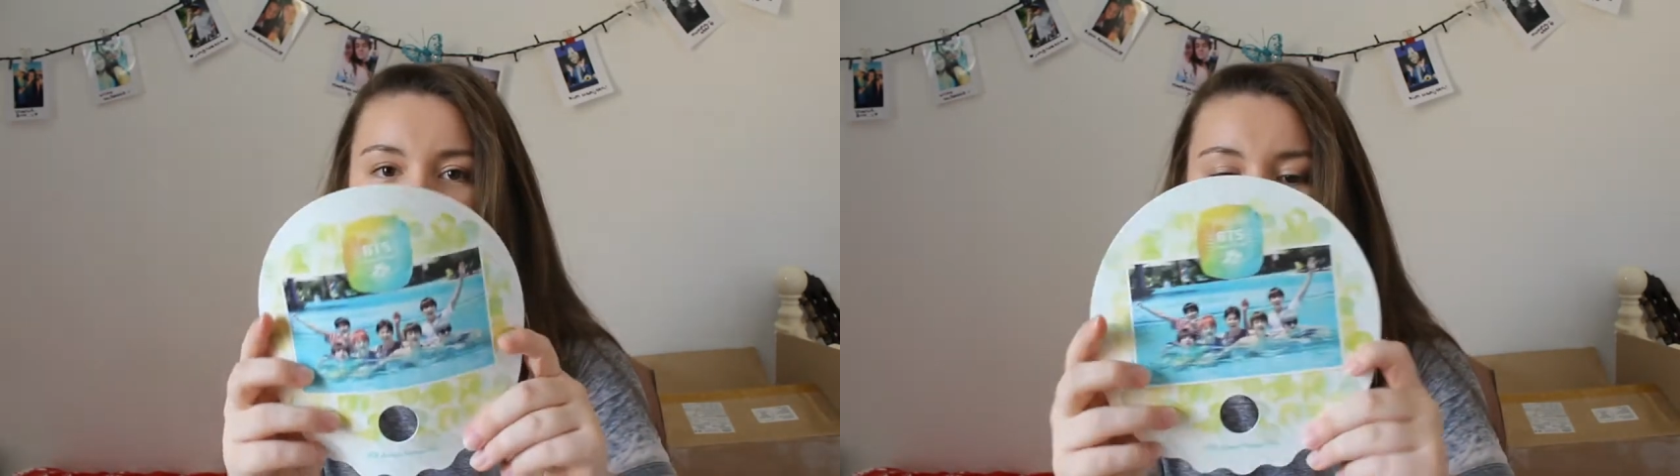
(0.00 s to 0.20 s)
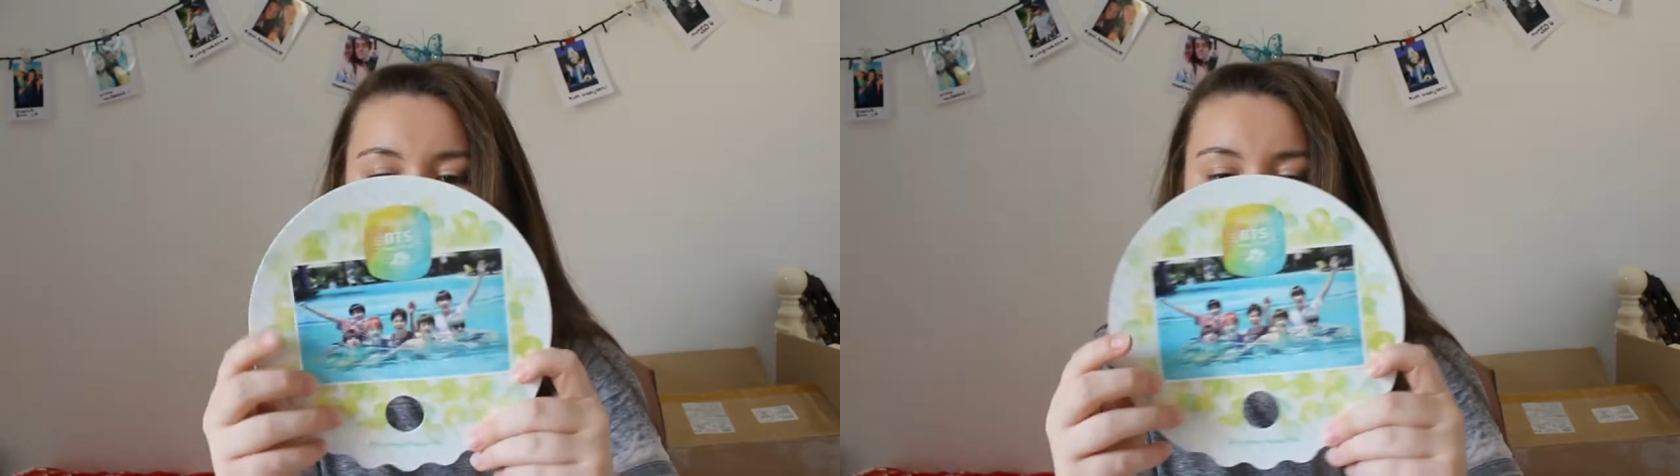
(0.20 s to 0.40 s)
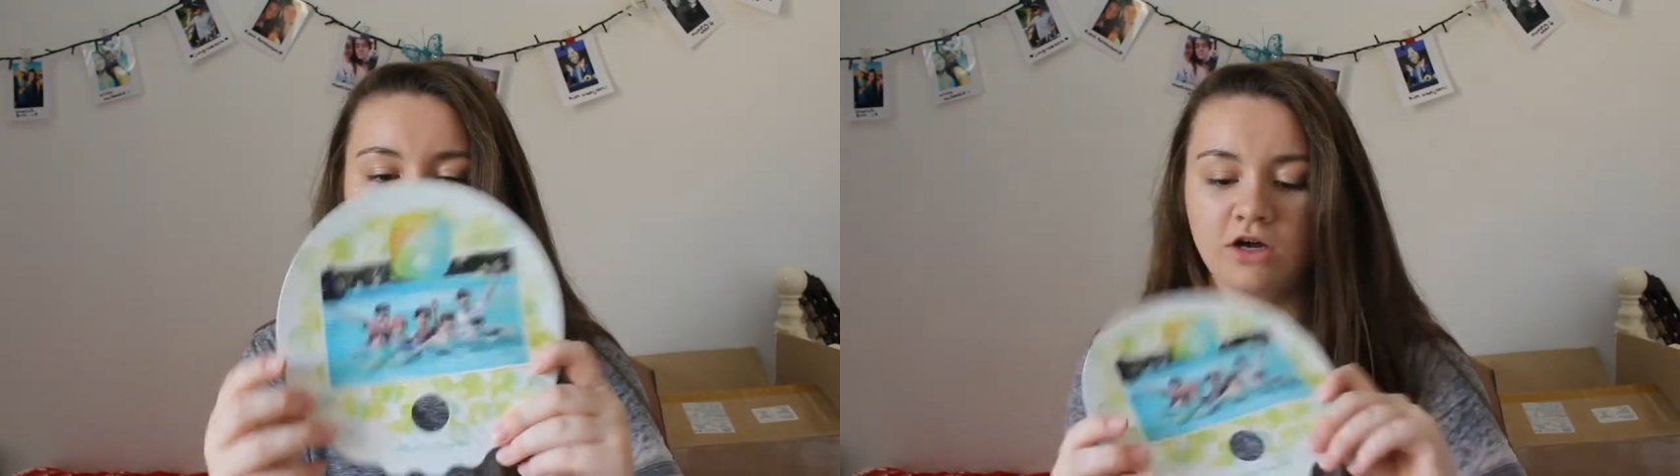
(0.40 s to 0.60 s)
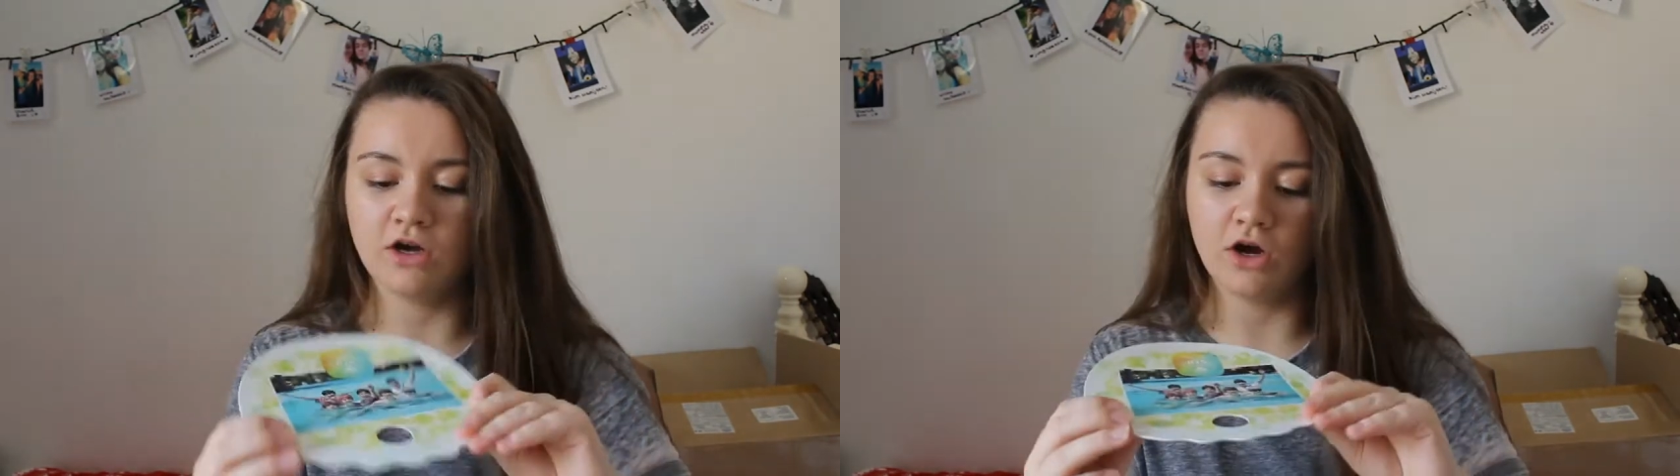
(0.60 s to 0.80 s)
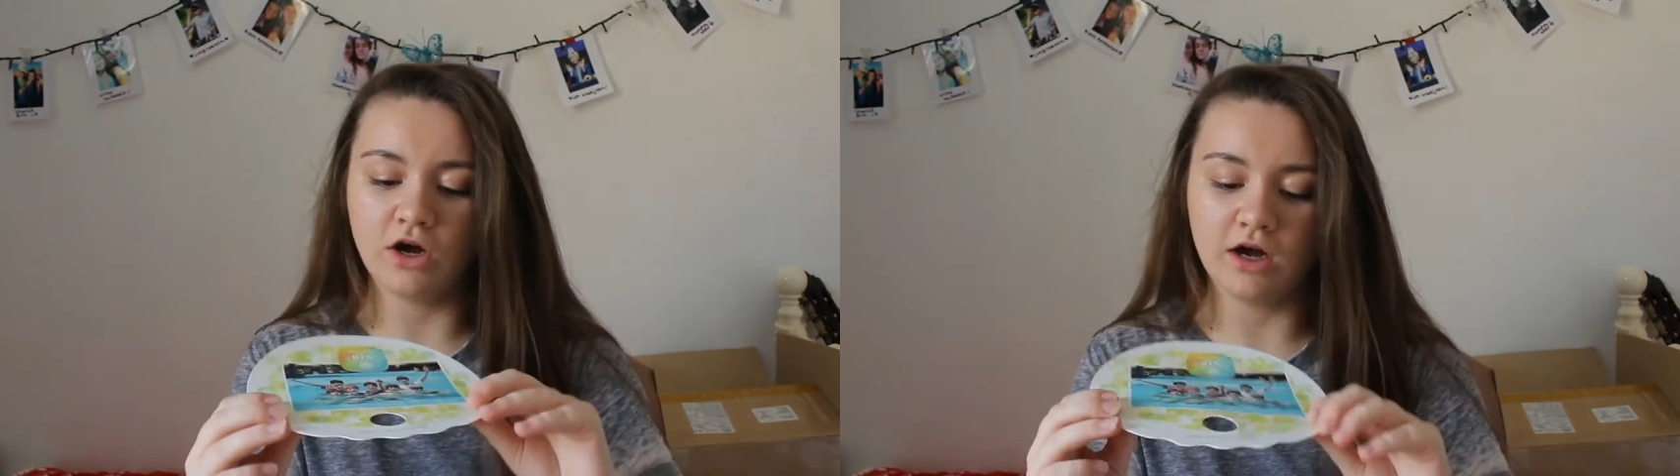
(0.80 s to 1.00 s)
picture
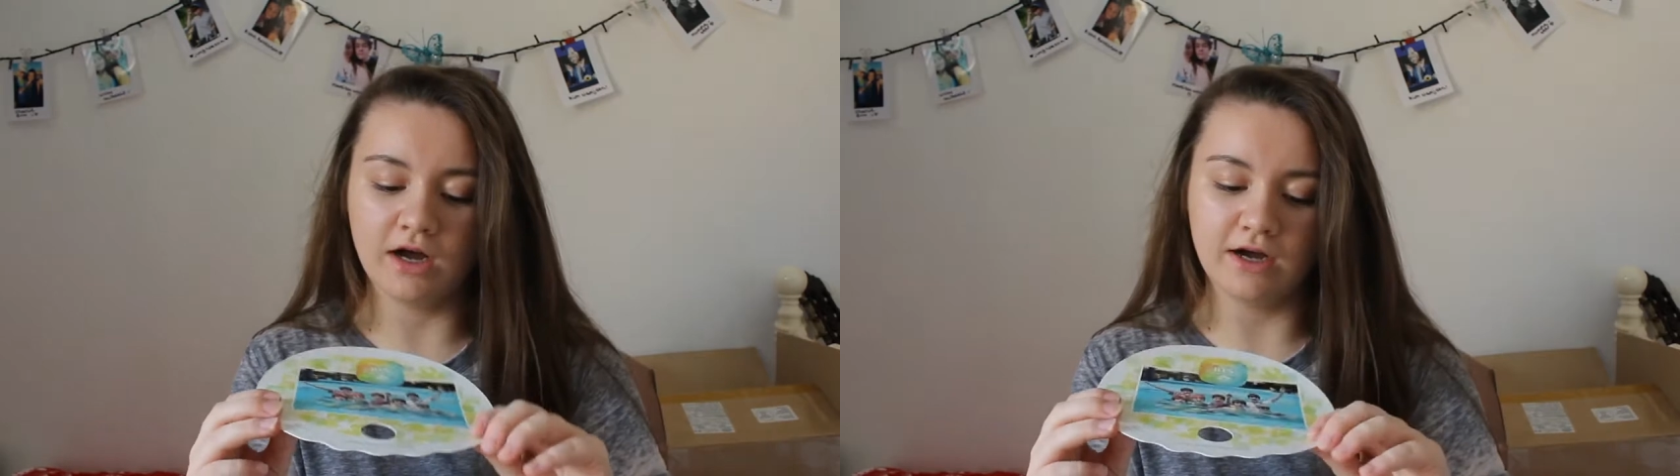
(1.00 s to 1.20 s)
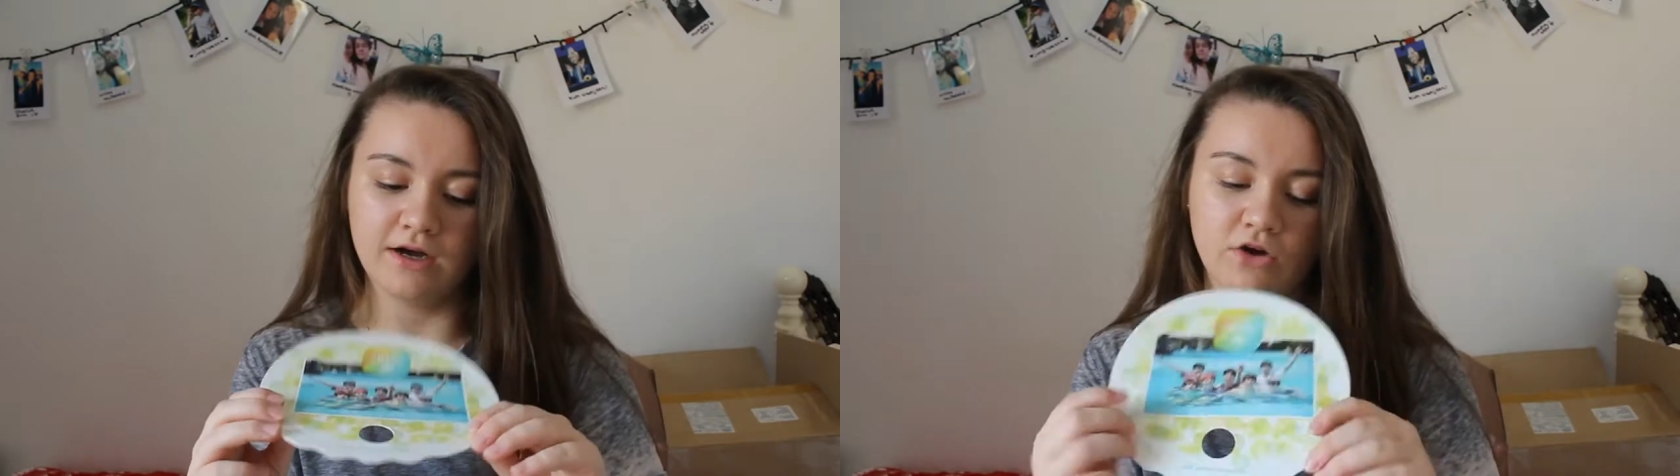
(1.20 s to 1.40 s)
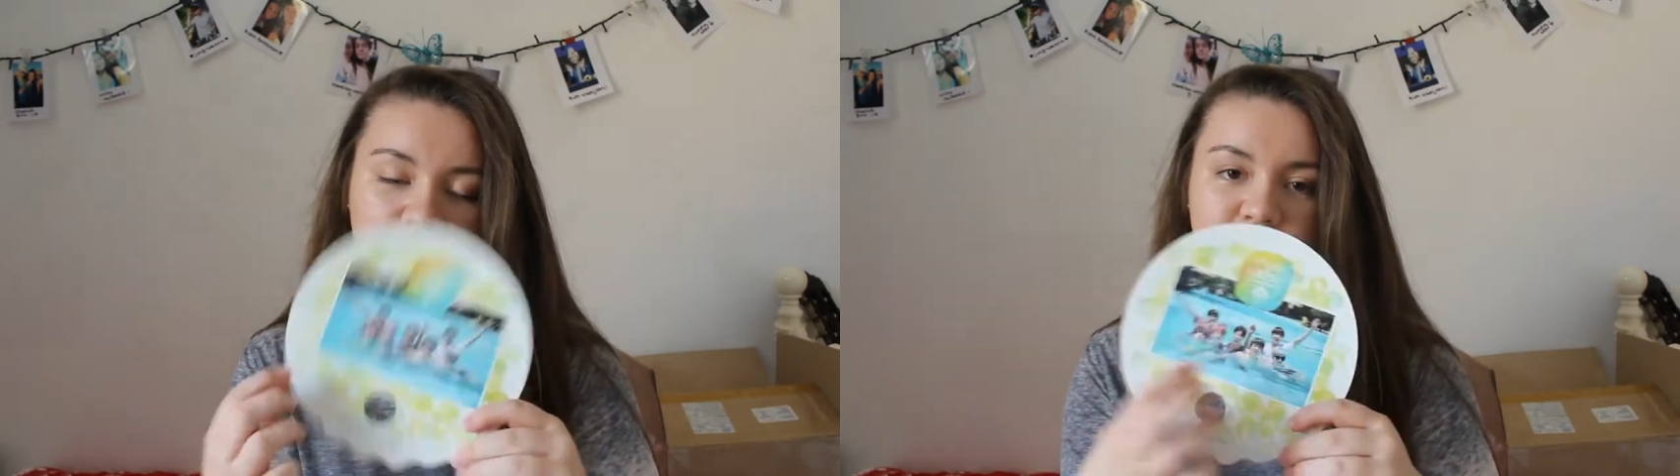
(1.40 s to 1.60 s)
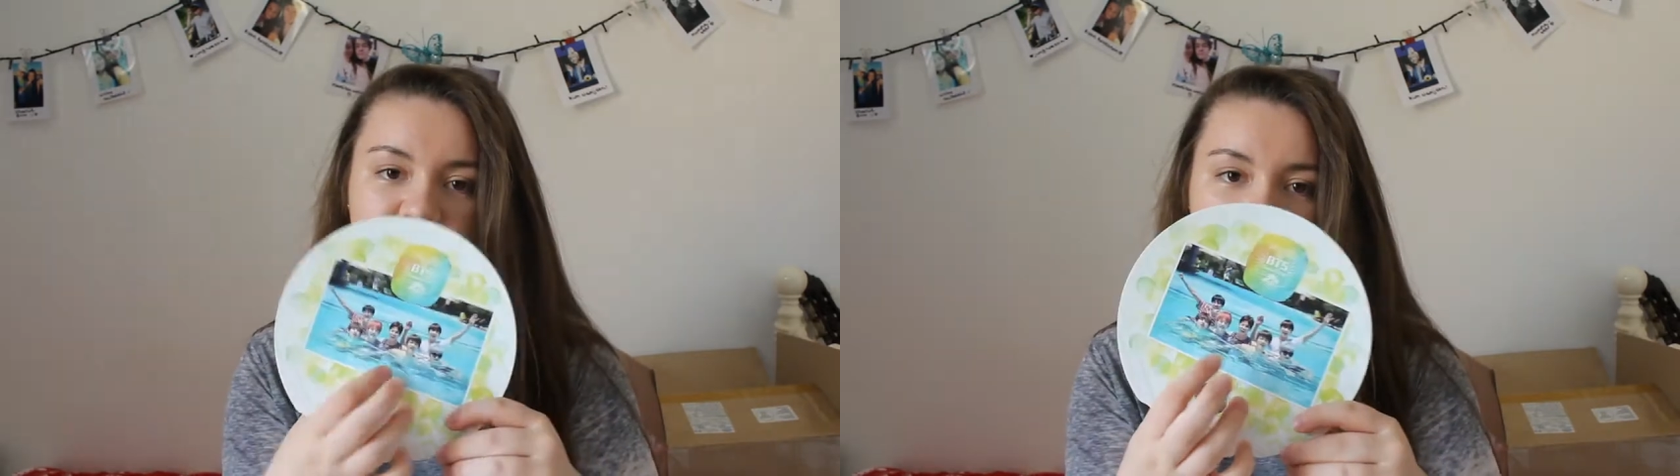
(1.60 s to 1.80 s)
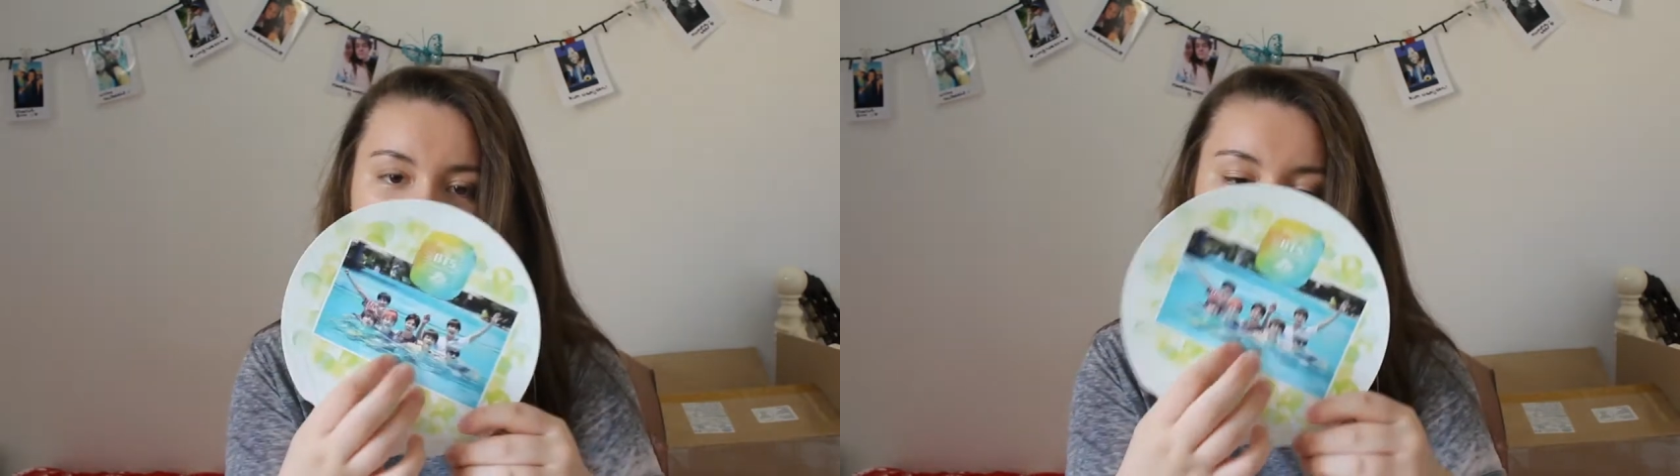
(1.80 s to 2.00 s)
on the
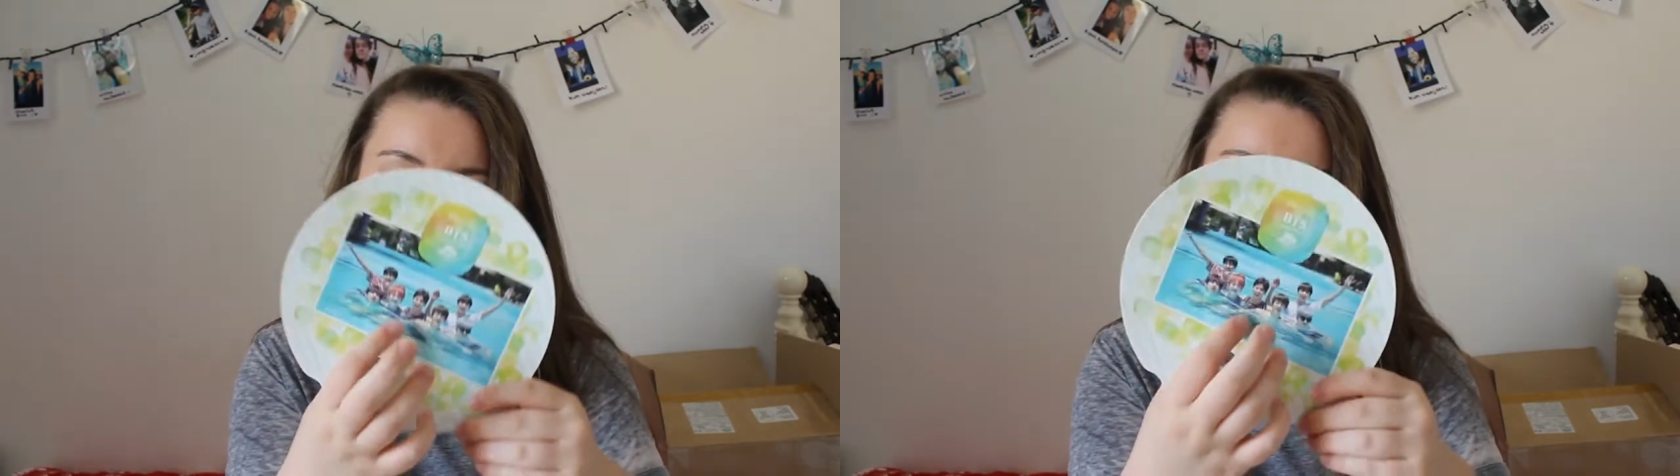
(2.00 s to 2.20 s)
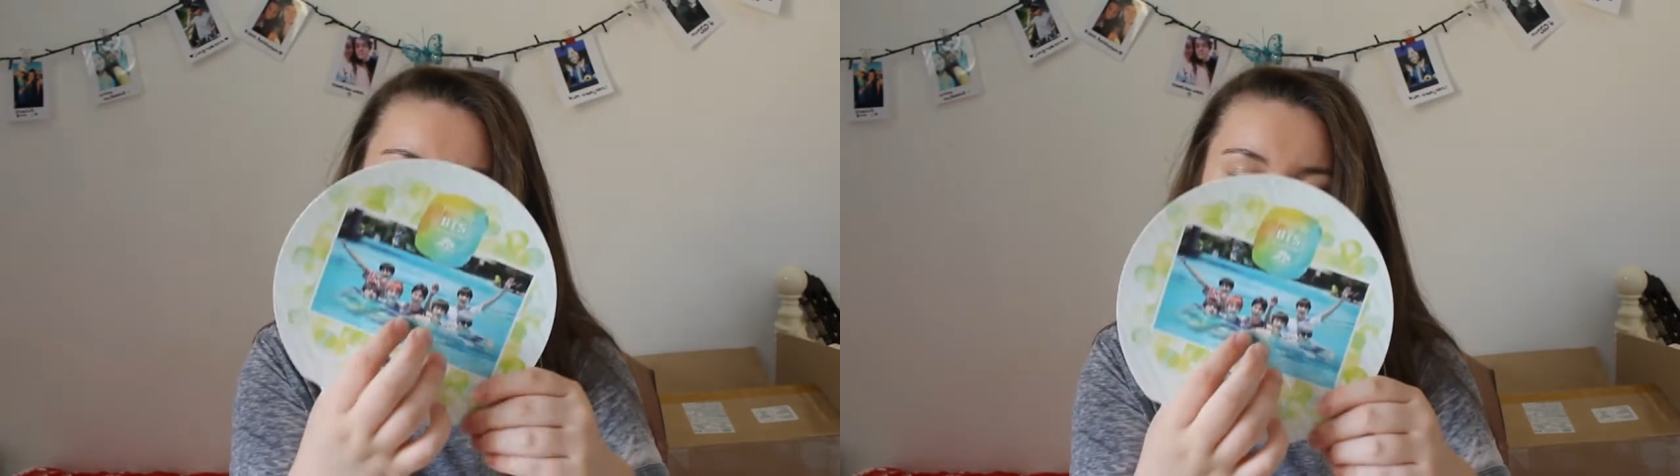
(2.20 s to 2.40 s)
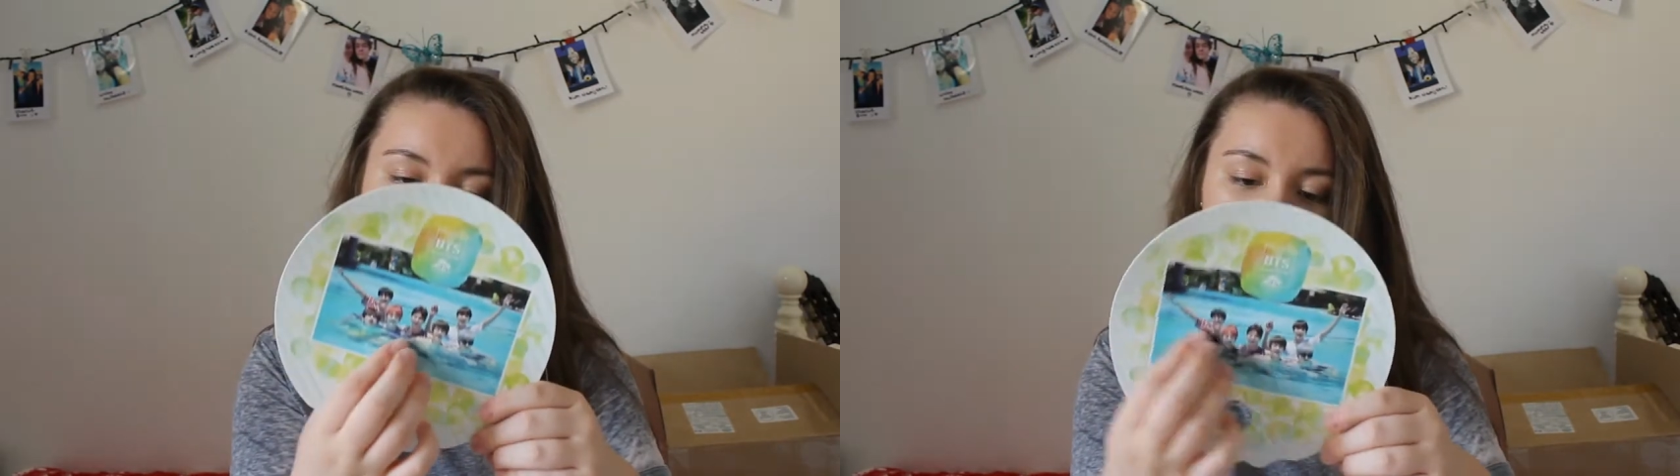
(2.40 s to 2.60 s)
front of the box,